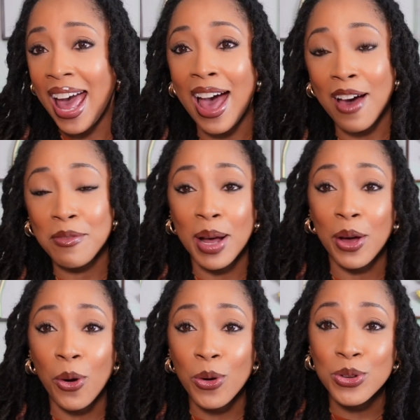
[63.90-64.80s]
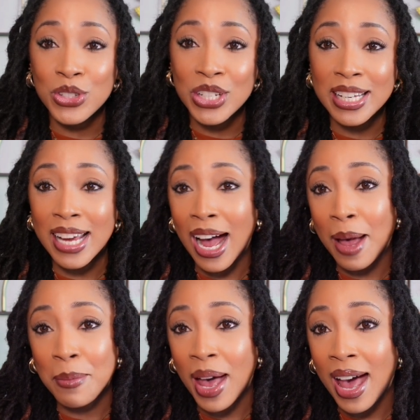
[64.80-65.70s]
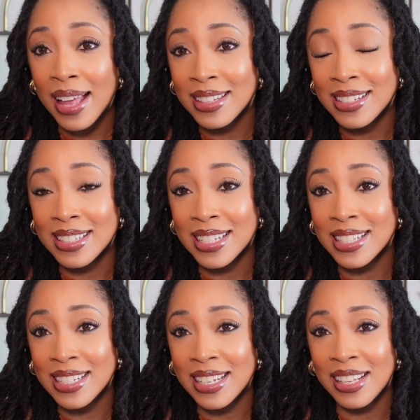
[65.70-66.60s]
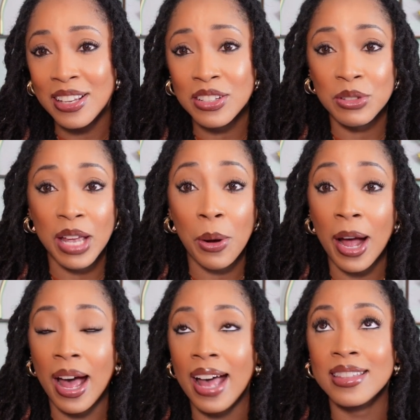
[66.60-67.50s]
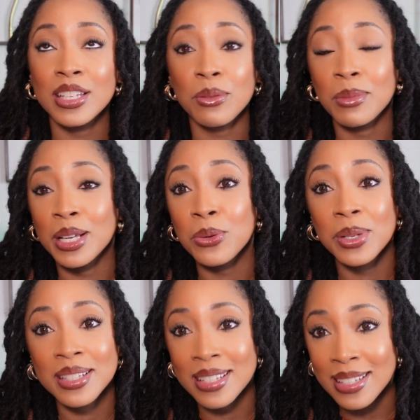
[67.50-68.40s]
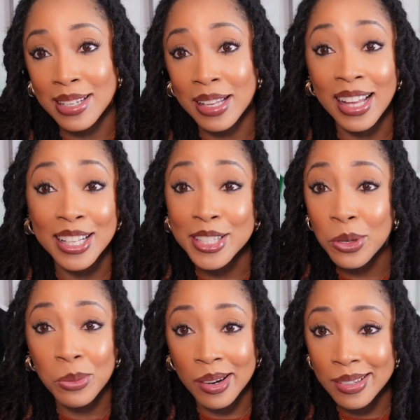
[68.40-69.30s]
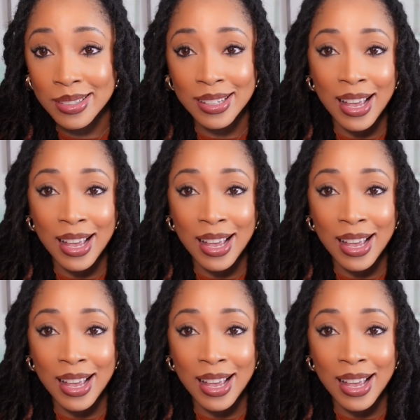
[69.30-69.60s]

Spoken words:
have my OG iPad, the 16-inch. I had this from like 2016 and it still works.